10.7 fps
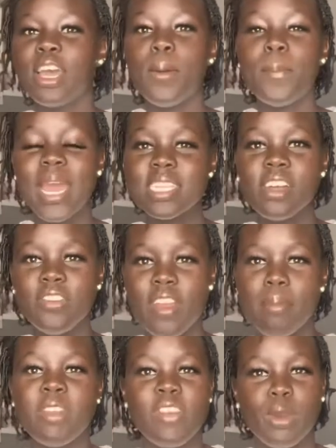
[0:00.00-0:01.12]
Best Health
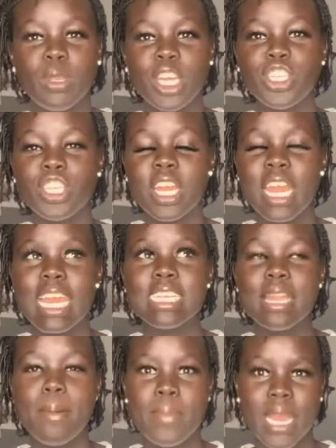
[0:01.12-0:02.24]
Family Foundation is
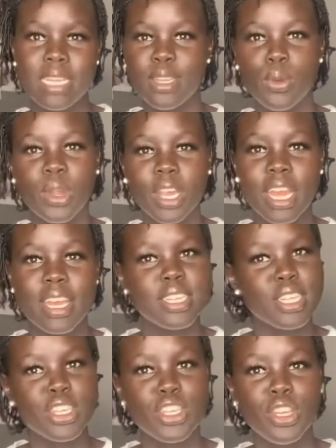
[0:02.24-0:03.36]
an amazing
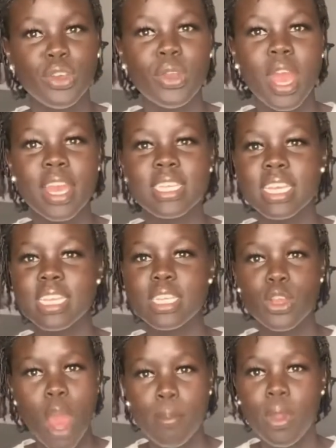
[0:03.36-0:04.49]
organization, you guys. It is a
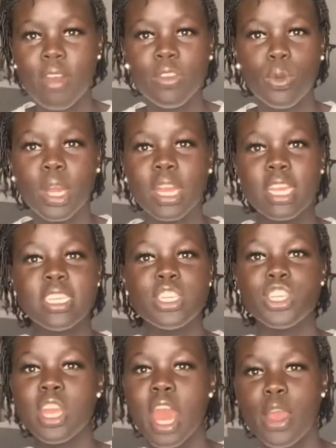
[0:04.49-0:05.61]
nonprofit
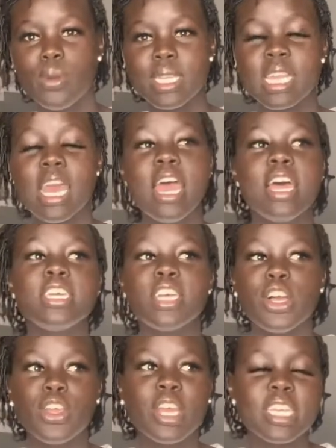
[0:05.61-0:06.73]
organization. I always tell
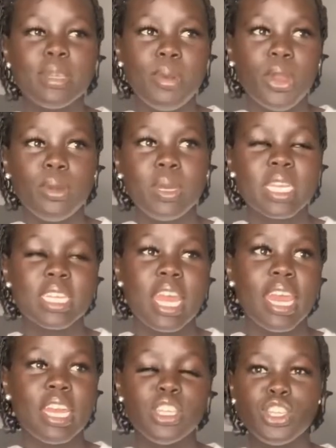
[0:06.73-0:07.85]
you guys about it because
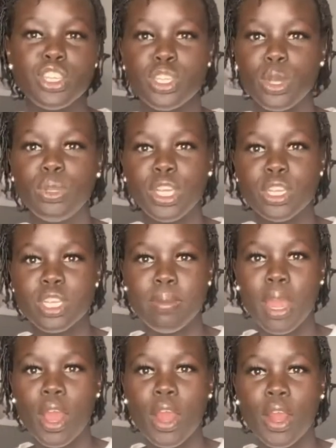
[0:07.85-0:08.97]
it is just so dear to my
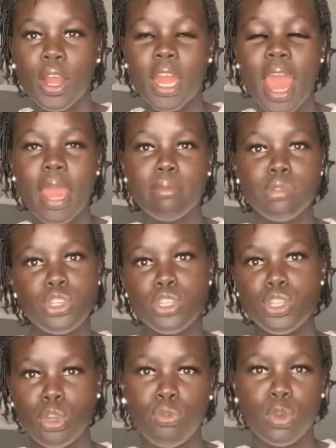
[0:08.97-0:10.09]
heart. I am just
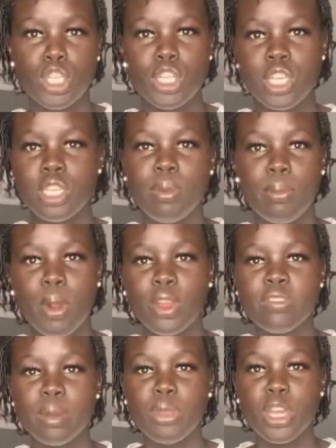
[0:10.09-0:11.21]
so fortunate to be part of
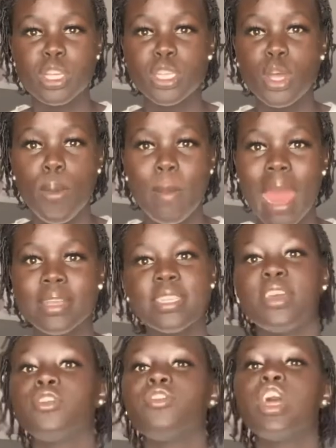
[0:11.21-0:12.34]
something so
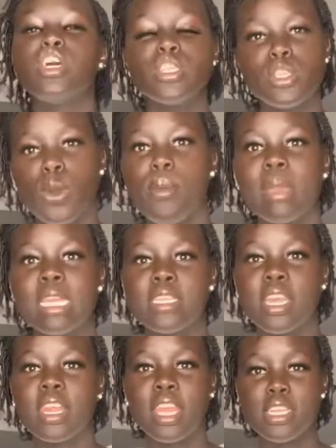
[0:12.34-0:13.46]
massive, so
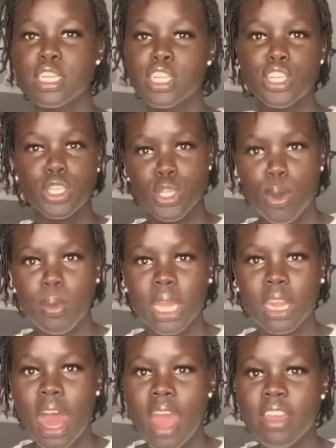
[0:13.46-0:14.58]
amazing, that is touching so many
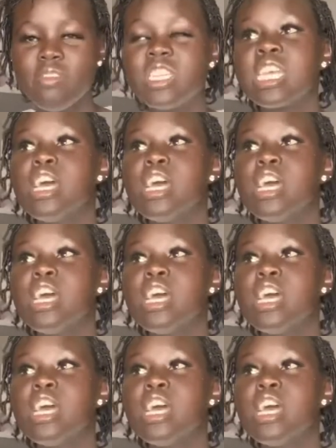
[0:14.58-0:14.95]
lives.